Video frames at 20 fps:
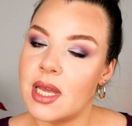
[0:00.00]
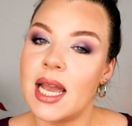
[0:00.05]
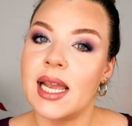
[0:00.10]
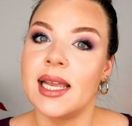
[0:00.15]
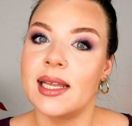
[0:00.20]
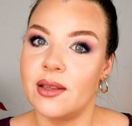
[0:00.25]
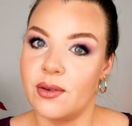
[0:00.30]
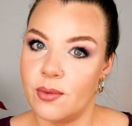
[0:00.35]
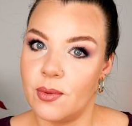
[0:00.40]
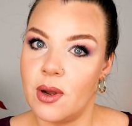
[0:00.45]
I
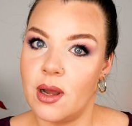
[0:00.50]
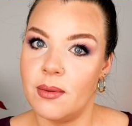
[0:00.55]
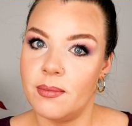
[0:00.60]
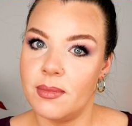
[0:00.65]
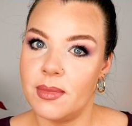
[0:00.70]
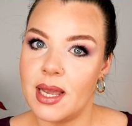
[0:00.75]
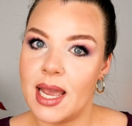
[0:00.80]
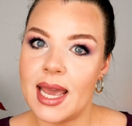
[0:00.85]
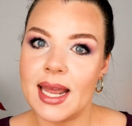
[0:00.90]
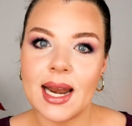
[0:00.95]
get the
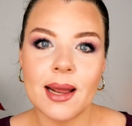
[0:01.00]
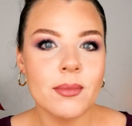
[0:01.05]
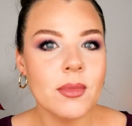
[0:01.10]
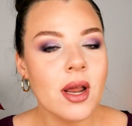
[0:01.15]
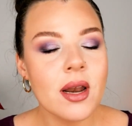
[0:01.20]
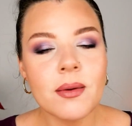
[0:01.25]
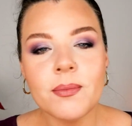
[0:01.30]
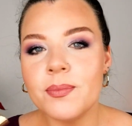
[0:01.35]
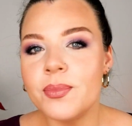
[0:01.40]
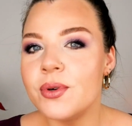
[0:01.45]
rum. And I'm
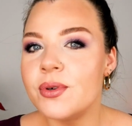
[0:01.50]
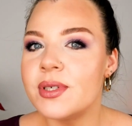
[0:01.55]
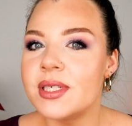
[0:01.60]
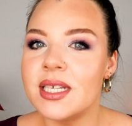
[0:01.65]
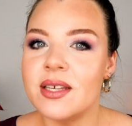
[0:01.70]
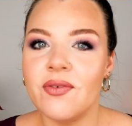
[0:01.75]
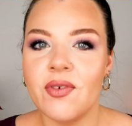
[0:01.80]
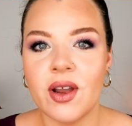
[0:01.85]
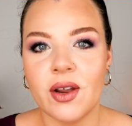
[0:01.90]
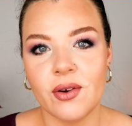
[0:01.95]
not a
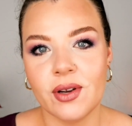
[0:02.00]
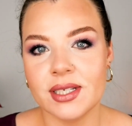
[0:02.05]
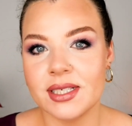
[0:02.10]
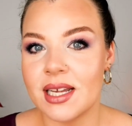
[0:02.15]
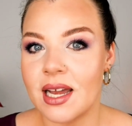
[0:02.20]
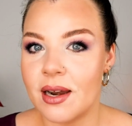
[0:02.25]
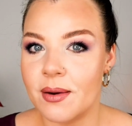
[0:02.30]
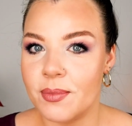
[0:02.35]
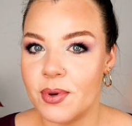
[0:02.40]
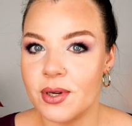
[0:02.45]
boozy fragrance
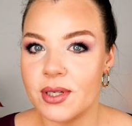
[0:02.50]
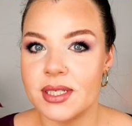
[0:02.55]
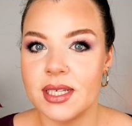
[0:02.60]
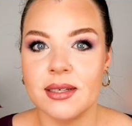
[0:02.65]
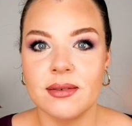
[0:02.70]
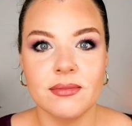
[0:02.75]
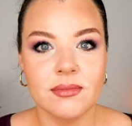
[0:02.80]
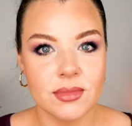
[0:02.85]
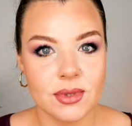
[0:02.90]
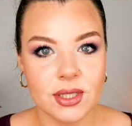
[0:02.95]
kind of
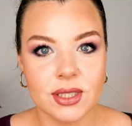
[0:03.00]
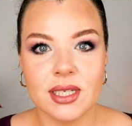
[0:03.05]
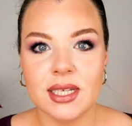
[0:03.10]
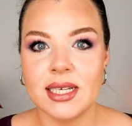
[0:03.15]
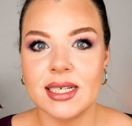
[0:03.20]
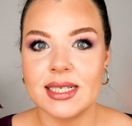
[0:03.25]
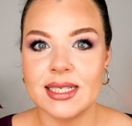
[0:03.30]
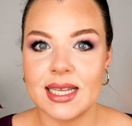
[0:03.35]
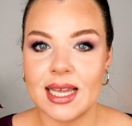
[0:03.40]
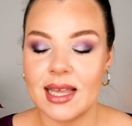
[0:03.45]
person, just
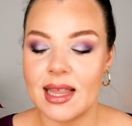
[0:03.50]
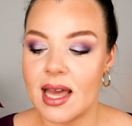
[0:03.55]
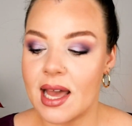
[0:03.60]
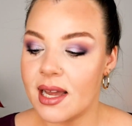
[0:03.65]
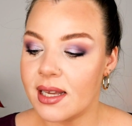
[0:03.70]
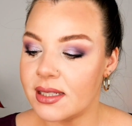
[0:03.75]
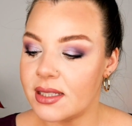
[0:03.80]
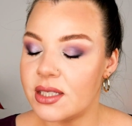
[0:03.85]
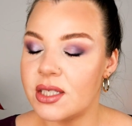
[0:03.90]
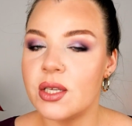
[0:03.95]
gonna say
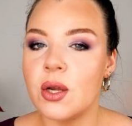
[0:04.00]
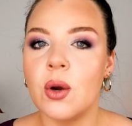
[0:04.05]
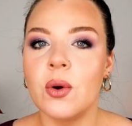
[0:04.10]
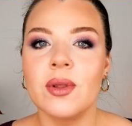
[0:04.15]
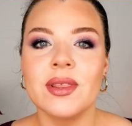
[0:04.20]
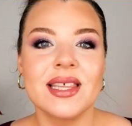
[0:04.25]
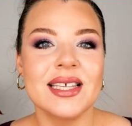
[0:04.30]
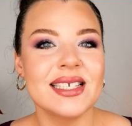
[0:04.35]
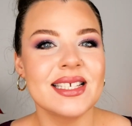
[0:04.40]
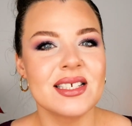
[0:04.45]
that. So
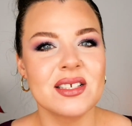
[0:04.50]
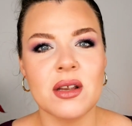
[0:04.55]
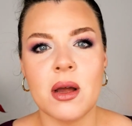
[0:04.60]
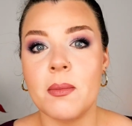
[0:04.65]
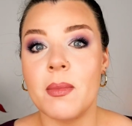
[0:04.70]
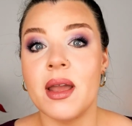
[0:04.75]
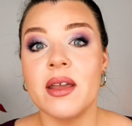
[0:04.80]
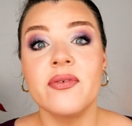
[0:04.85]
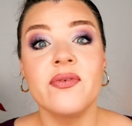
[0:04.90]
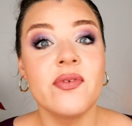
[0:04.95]
this is
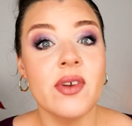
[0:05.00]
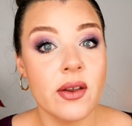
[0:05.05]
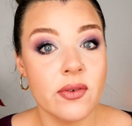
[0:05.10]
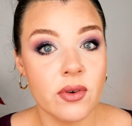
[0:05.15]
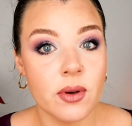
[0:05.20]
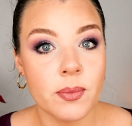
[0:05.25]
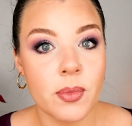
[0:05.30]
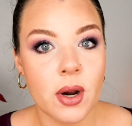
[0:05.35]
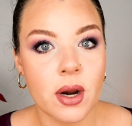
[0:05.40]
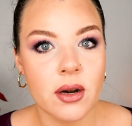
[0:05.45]
not my
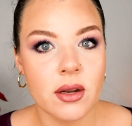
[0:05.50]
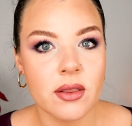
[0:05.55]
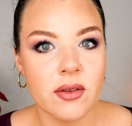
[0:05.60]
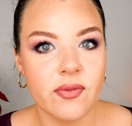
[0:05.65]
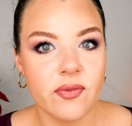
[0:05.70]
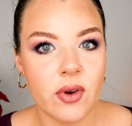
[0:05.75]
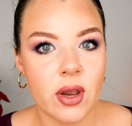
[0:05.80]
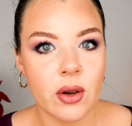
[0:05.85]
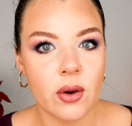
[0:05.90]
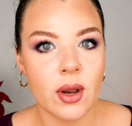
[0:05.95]
favorite part of the
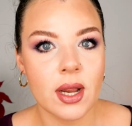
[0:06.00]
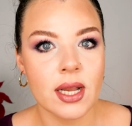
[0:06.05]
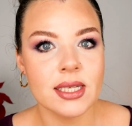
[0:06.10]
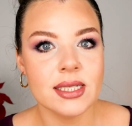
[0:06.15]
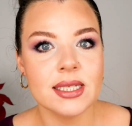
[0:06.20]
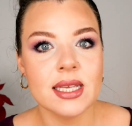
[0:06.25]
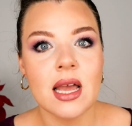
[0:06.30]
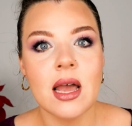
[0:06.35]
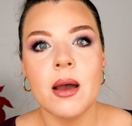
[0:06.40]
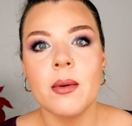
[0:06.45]

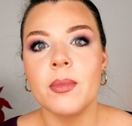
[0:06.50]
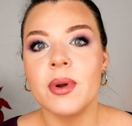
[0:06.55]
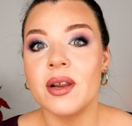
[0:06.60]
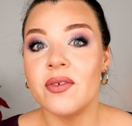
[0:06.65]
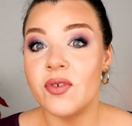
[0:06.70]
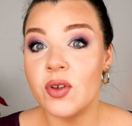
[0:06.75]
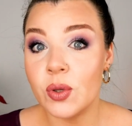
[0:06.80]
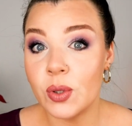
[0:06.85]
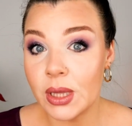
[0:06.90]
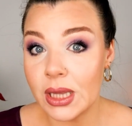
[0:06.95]
fragrance. But
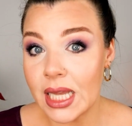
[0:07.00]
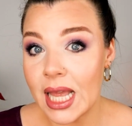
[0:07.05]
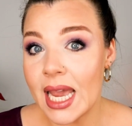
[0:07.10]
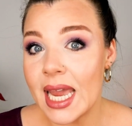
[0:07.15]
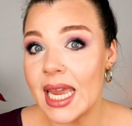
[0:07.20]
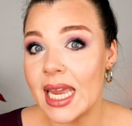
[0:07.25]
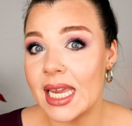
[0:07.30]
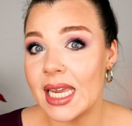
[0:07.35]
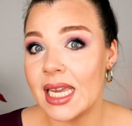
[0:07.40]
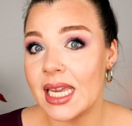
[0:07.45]
if you
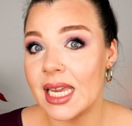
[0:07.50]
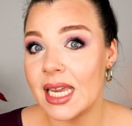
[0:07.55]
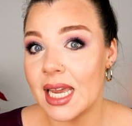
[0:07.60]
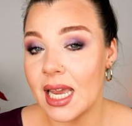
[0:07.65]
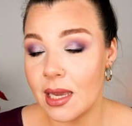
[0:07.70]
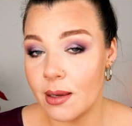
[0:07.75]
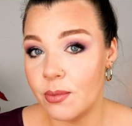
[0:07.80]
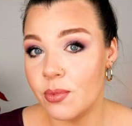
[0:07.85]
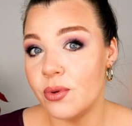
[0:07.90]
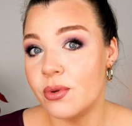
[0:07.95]
like
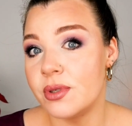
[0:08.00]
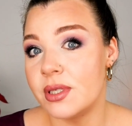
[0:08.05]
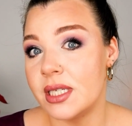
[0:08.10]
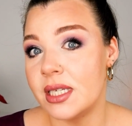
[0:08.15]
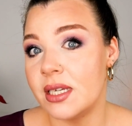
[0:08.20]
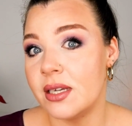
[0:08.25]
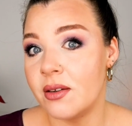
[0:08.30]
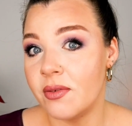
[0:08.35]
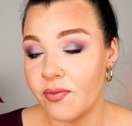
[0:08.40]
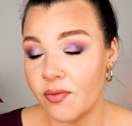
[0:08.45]
a
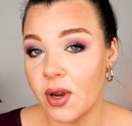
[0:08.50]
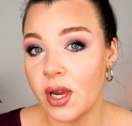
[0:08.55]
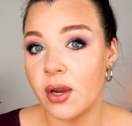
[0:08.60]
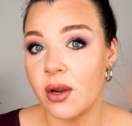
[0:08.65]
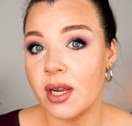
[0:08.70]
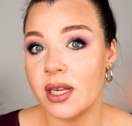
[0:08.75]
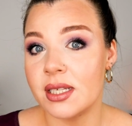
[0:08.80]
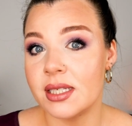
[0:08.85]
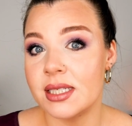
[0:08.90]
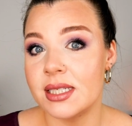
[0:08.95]
boozy
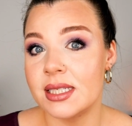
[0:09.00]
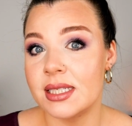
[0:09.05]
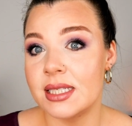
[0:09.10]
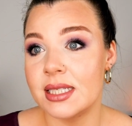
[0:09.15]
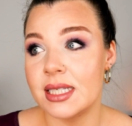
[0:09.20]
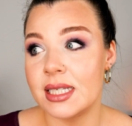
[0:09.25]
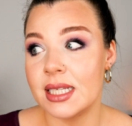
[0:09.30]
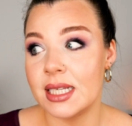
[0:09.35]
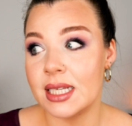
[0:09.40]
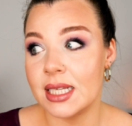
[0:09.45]
fragrance,
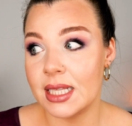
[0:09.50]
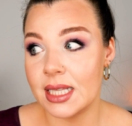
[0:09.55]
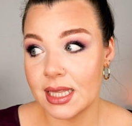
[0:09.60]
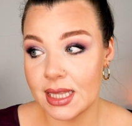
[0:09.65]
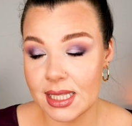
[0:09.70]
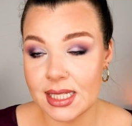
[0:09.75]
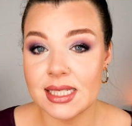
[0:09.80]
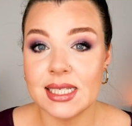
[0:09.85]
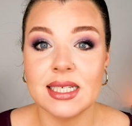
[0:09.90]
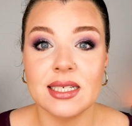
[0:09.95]

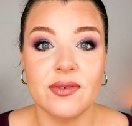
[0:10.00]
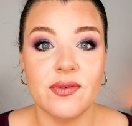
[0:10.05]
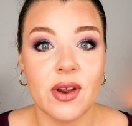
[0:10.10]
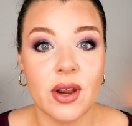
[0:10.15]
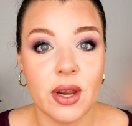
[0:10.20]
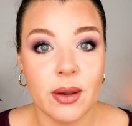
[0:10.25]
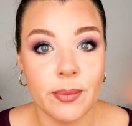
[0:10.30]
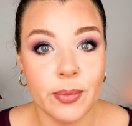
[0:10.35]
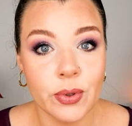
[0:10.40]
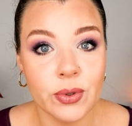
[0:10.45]
this is
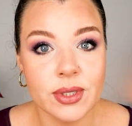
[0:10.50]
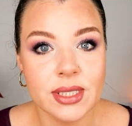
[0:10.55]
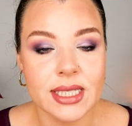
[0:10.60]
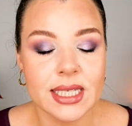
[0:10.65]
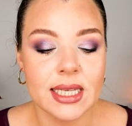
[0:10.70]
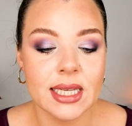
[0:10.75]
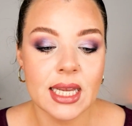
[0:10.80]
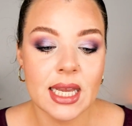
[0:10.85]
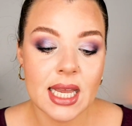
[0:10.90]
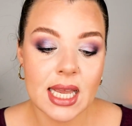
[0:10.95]
very
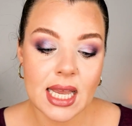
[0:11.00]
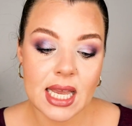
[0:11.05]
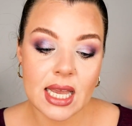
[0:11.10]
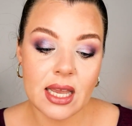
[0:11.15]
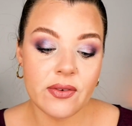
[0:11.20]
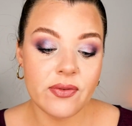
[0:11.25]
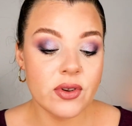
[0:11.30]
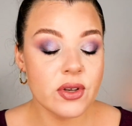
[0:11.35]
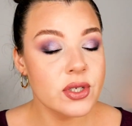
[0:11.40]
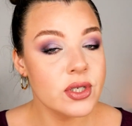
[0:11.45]
boozy.
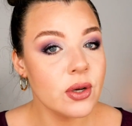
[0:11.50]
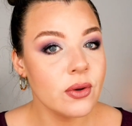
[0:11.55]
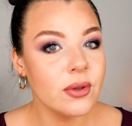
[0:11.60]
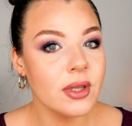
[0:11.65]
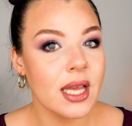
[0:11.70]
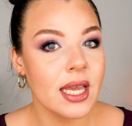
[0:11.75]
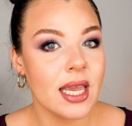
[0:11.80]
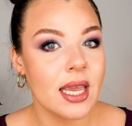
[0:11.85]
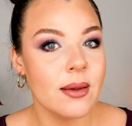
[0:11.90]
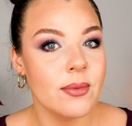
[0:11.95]
If you don't
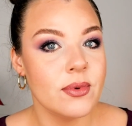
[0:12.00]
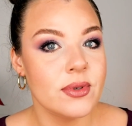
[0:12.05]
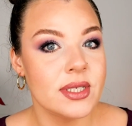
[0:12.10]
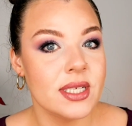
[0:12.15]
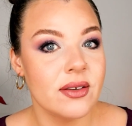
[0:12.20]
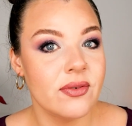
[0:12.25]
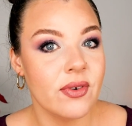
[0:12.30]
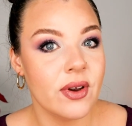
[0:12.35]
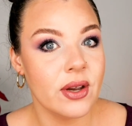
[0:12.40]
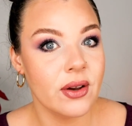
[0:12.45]
like a
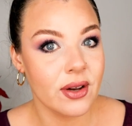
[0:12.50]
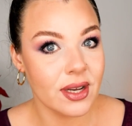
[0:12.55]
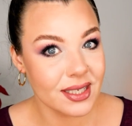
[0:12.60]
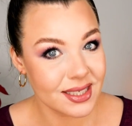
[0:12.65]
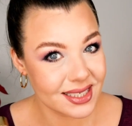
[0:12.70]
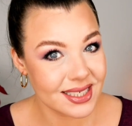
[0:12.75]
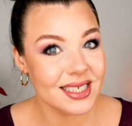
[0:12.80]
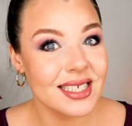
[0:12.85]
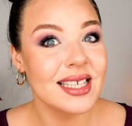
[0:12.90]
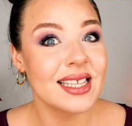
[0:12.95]
boozy
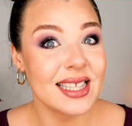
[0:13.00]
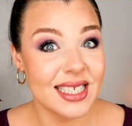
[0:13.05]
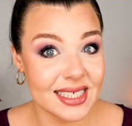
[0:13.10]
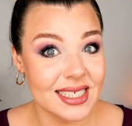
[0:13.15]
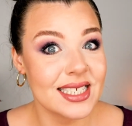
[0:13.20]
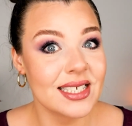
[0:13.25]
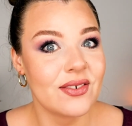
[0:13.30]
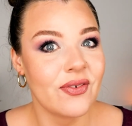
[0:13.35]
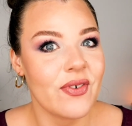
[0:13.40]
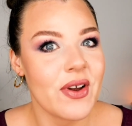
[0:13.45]
fragrance,
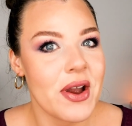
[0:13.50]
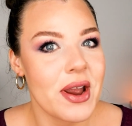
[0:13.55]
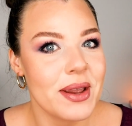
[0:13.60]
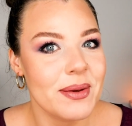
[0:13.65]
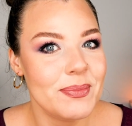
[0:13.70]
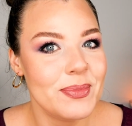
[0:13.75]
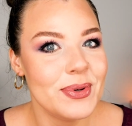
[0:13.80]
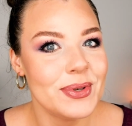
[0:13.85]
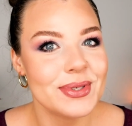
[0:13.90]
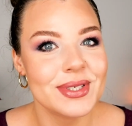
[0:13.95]
this is very
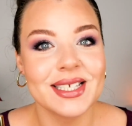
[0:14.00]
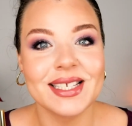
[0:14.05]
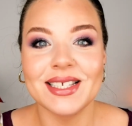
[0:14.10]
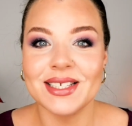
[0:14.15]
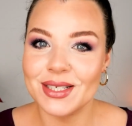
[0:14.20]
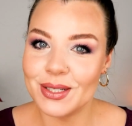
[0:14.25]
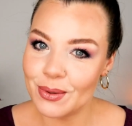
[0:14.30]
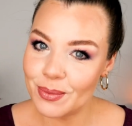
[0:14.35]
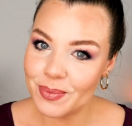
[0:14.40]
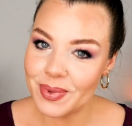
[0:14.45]
boozy.
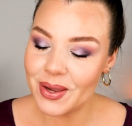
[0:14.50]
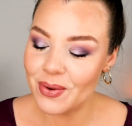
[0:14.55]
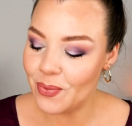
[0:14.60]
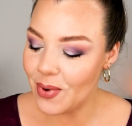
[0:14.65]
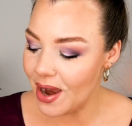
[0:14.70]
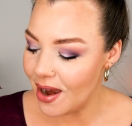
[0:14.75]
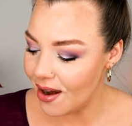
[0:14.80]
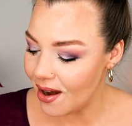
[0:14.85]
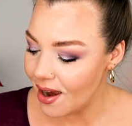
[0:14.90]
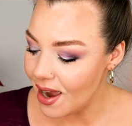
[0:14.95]
So
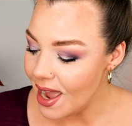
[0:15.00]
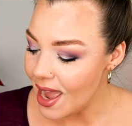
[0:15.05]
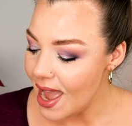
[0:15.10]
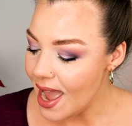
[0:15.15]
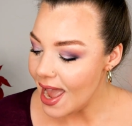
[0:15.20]
beware.